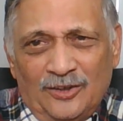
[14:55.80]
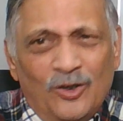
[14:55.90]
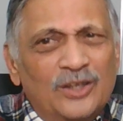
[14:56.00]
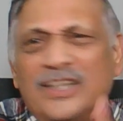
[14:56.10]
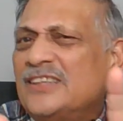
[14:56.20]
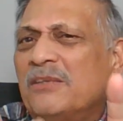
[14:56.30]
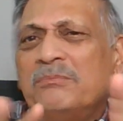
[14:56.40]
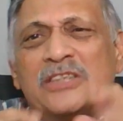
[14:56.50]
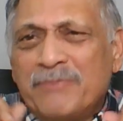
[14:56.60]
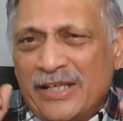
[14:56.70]
or there is a
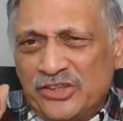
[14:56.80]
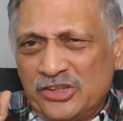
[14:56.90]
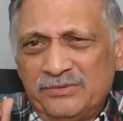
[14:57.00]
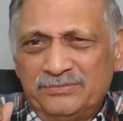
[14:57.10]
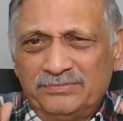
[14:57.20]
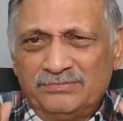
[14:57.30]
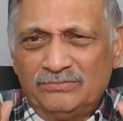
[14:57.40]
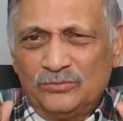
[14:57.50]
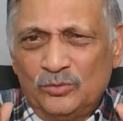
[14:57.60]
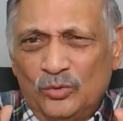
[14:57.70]
mismatch,
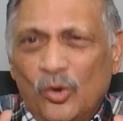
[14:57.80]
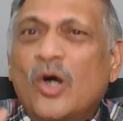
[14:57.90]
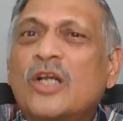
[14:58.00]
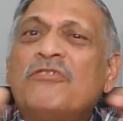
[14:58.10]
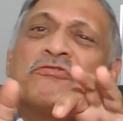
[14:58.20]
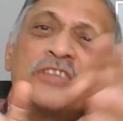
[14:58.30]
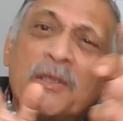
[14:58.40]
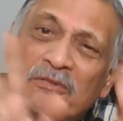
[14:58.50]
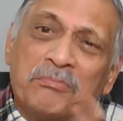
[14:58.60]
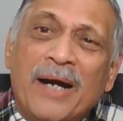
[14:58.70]
or if
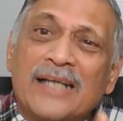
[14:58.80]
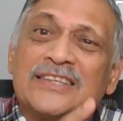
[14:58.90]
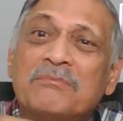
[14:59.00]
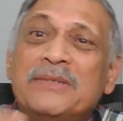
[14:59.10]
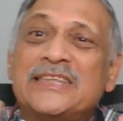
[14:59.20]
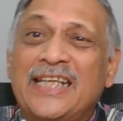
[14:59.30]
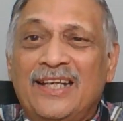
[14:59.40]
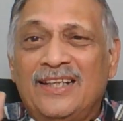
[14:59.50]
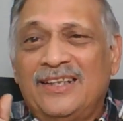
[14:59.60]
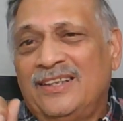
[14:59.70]
some of the parts are
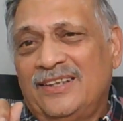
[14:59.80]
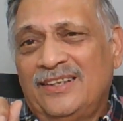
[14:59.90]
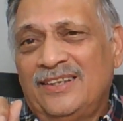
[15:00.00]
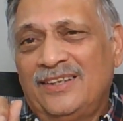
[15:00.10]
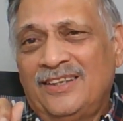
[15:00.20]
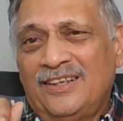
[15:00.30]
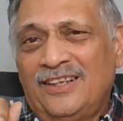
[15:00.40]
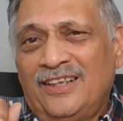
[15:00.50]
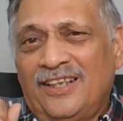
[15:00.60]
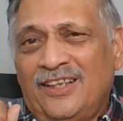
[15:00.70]
missing,
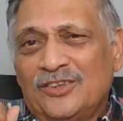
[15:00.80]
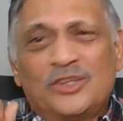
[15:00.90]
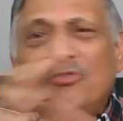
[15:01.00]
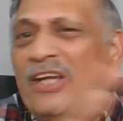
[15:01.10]
So the